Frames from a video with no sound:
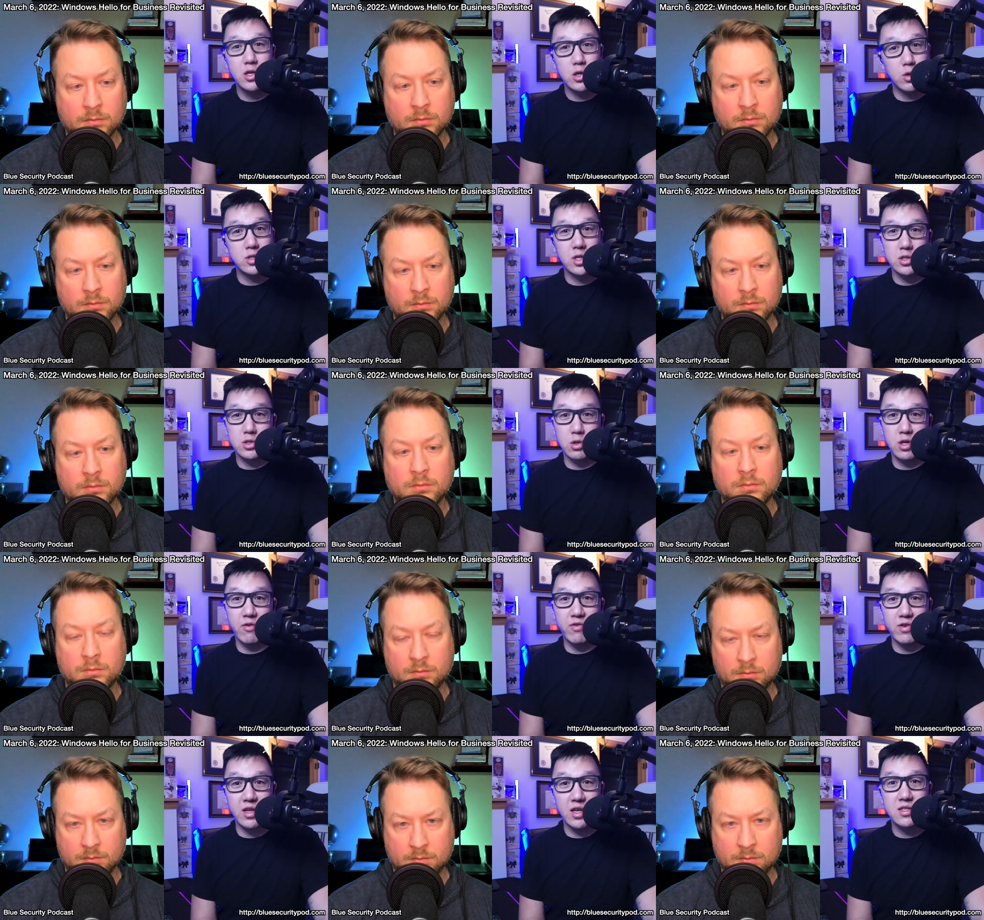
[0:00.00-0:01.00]
Speaker 1: using
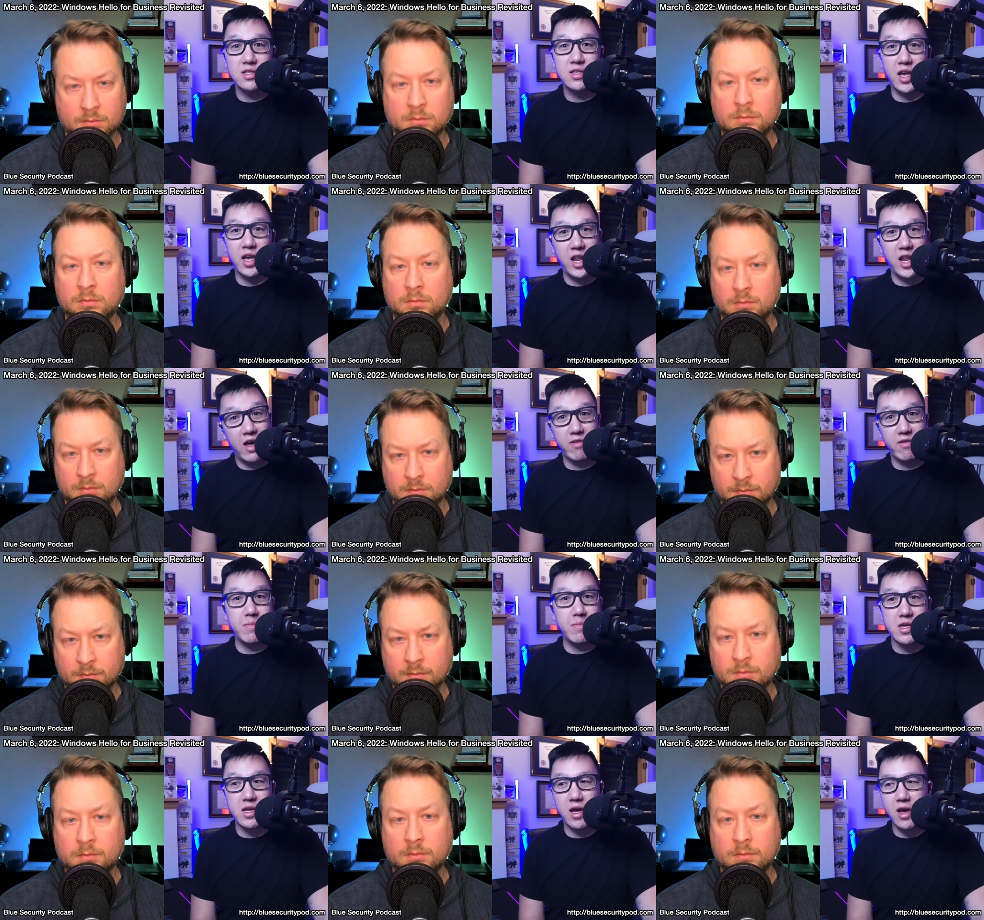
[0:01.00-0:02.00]
certificates and have a
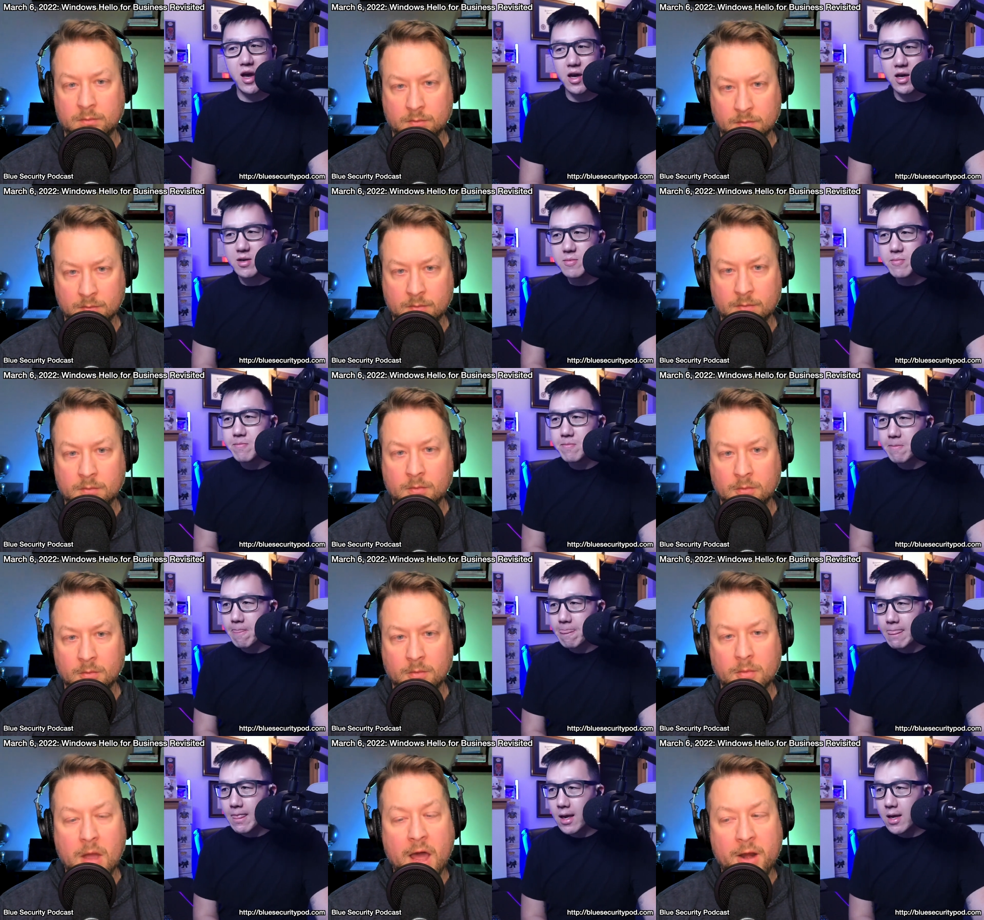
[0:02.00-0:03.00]
PKI.
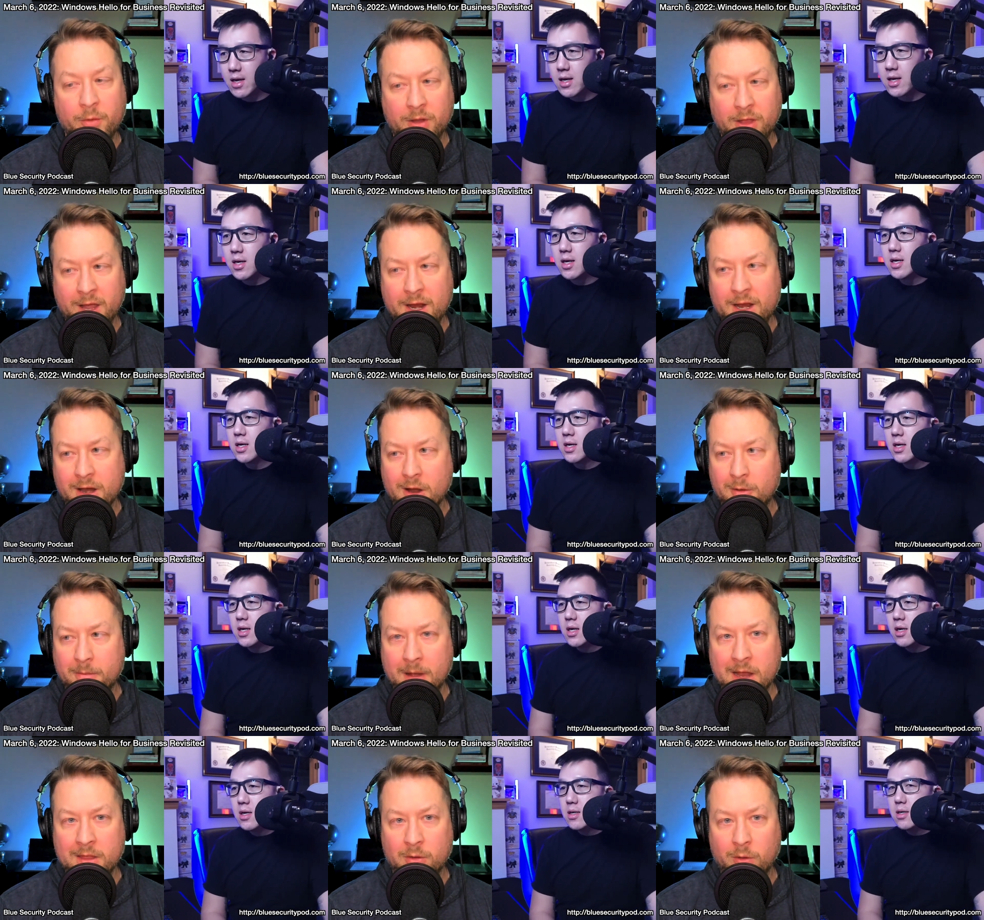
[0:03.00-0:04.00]
Speaker 2: On a related note,
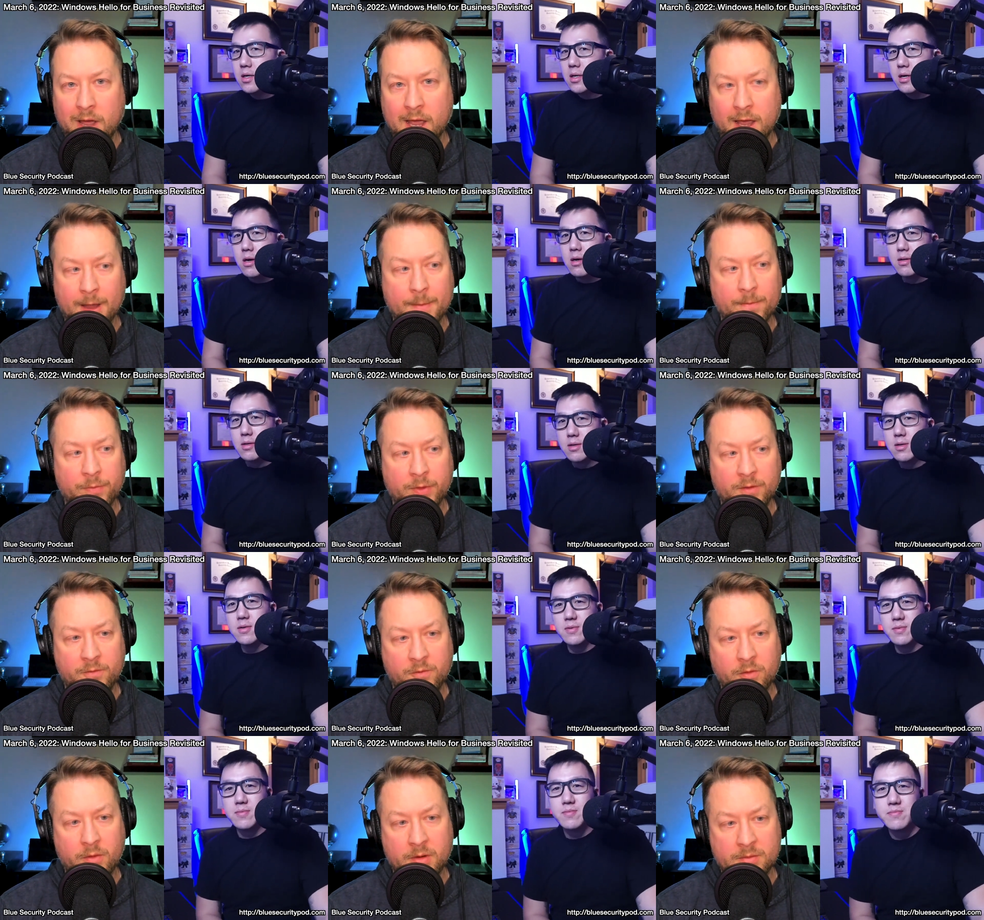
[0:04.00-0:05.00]
by the way,
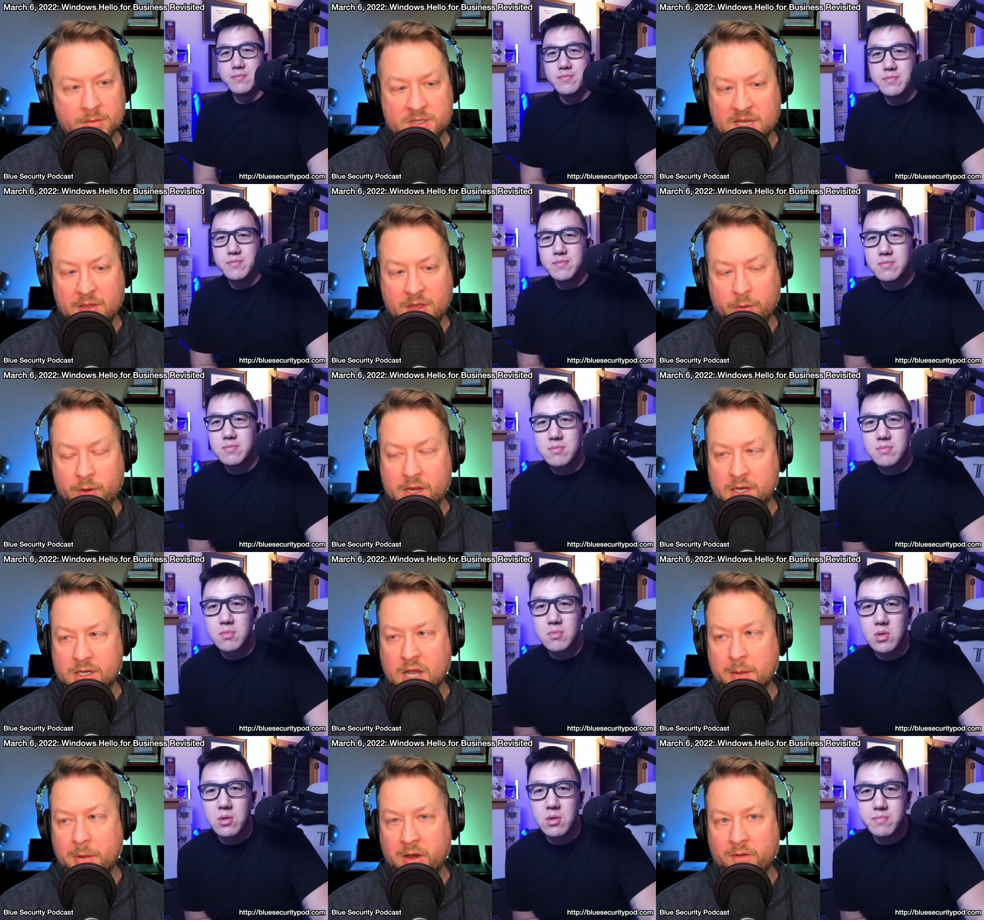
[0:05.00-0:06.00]
and something we can
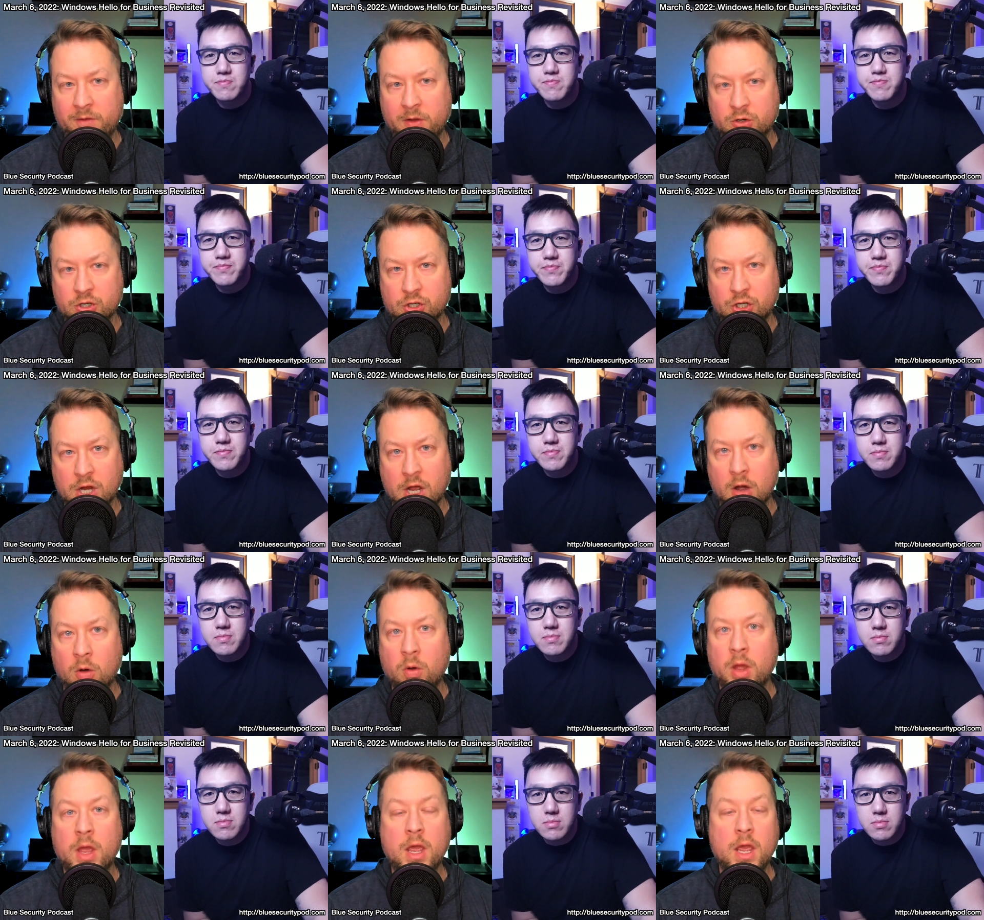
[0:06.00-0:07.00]
talk about at a future
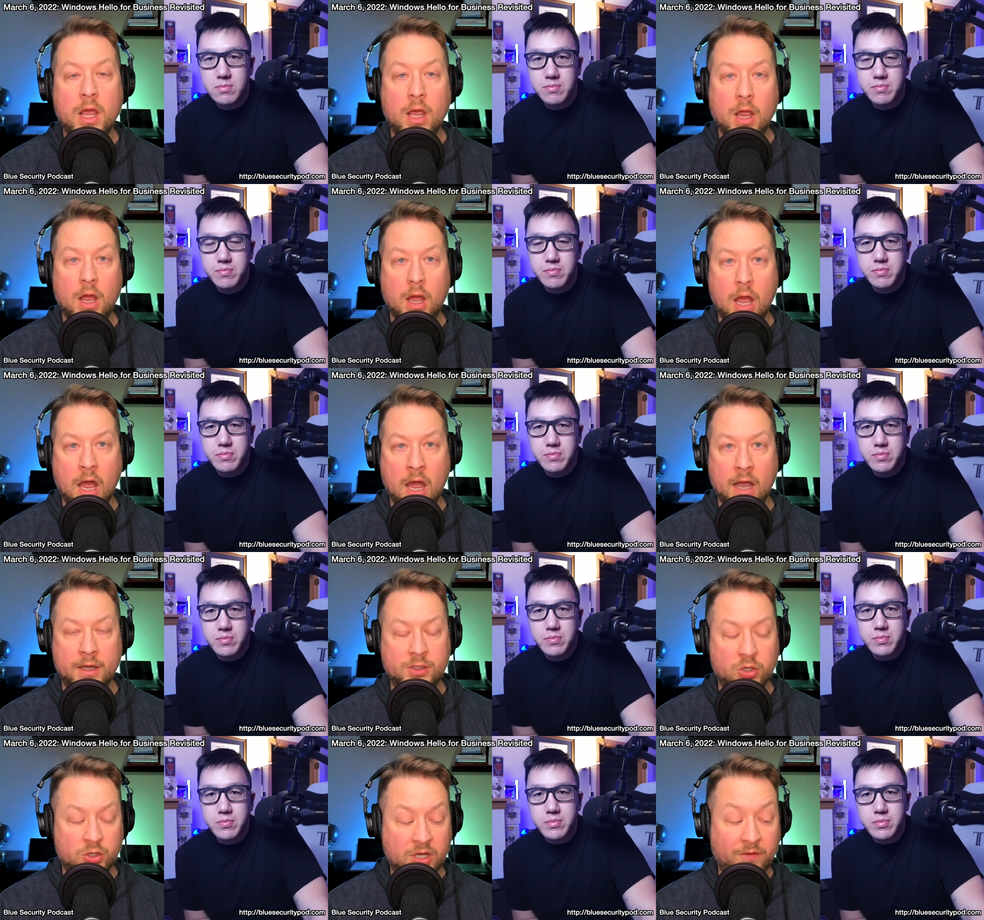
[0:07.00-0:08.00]
show, uh,
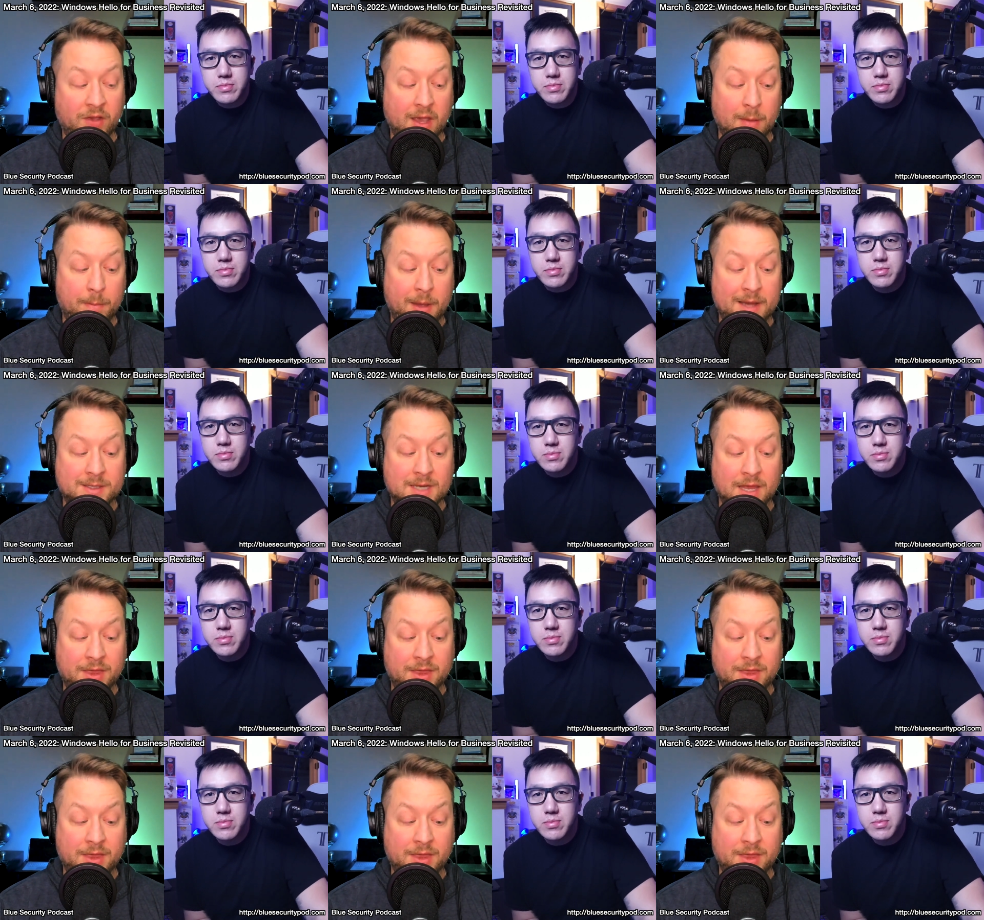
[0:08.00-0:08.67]
certificate based